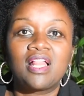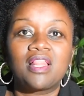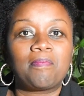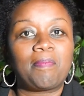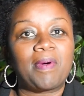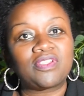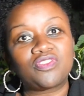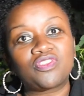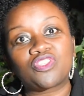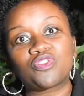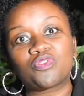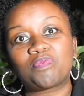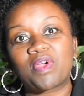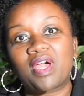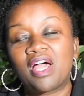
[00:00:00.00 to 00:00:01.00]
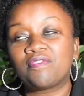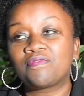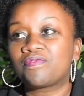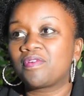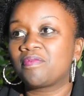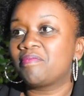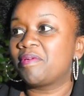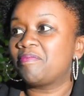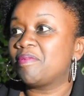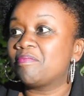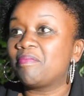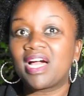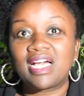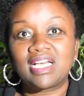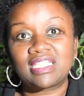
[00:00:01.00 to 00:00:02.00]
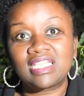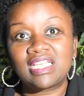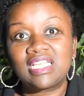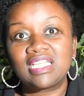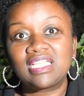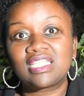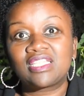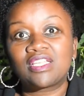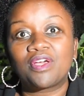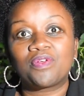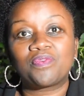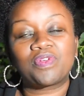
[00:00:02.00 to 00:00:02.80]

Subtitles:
The passages will come from maybe magazines,